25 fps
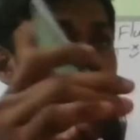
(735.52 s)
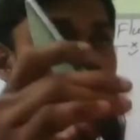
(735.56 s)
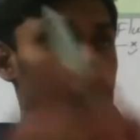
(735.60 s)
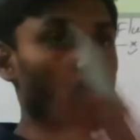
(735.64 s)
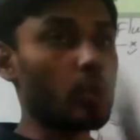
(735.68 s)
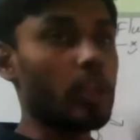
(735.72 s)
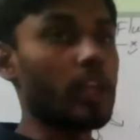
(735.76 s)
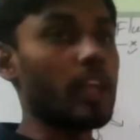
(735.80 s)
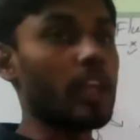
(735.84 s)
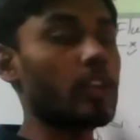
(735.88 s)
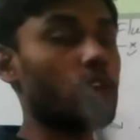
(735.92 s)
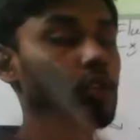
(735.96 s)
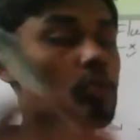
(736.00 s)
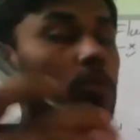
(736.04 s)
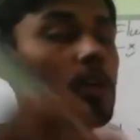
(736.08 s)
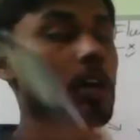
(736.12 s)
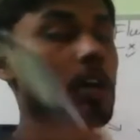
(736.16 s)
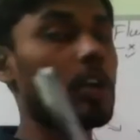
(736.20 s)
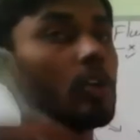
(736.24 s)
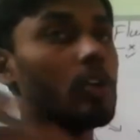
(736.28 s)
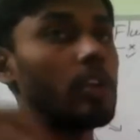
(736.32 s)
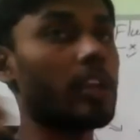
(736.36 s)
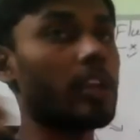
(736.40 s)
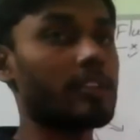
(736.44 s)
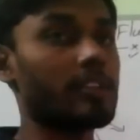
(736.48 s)
today,
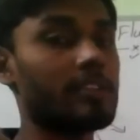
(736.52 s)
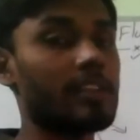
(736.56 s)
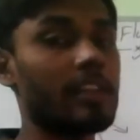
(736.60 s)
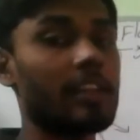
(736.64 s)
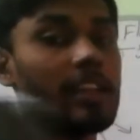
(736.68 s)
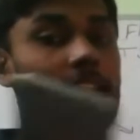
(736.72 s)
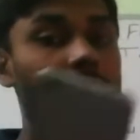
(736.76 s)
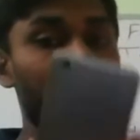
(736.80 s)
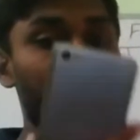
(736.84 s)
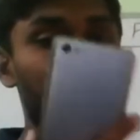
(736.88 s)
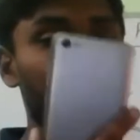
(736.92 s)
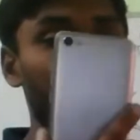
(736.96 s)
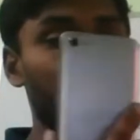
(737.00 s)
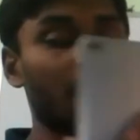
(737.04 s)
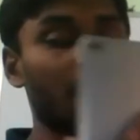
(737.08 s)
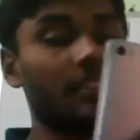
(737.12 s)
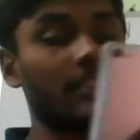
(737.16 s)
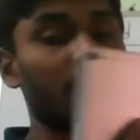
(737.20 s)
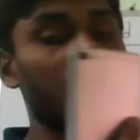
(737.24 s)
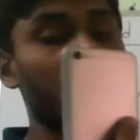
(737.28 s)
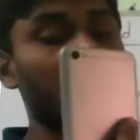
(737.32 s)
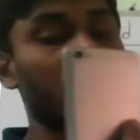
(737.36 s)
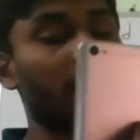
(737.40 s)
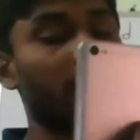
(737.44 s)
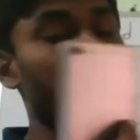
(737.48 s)
tomorrow, next day. Is it
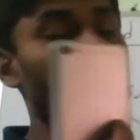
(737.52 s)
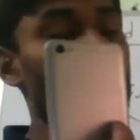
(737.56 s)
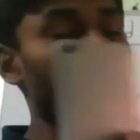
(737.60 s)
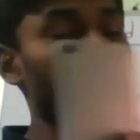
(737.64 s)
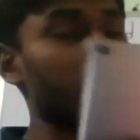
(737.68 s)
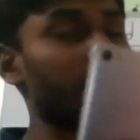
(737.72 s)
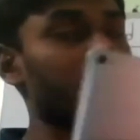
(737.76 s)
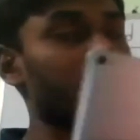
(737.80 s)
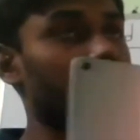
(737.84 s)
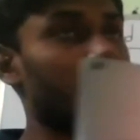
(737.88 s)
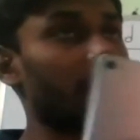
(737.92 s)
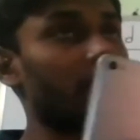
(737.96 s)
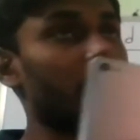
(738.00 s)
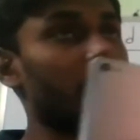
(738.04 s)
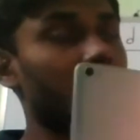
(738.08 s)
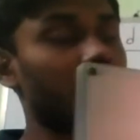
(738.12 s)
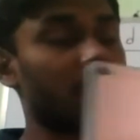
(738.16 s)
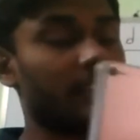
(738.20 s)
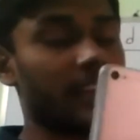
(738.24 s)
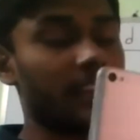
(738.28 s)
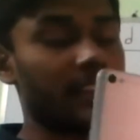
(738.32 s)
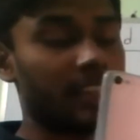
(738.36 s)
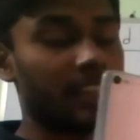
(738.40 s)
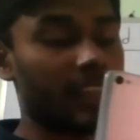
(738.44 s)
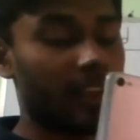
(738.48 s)
the shape is same or
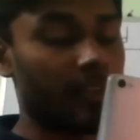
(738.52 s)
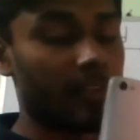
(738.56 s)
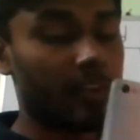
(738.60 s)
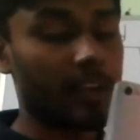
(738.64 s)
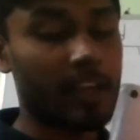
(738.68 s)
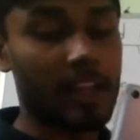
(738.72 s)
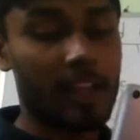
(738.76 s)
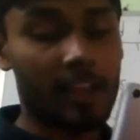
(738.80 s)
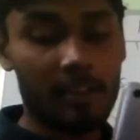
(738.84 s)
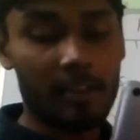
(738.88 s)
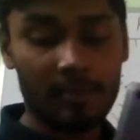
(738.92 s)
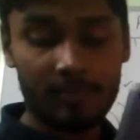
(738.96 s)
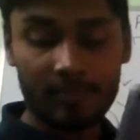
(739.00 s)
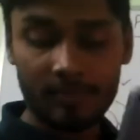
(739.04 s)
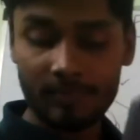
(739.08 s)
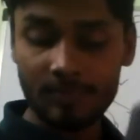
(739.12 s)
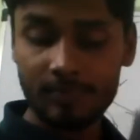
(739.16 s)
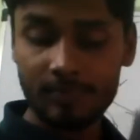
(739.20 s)
changing every day?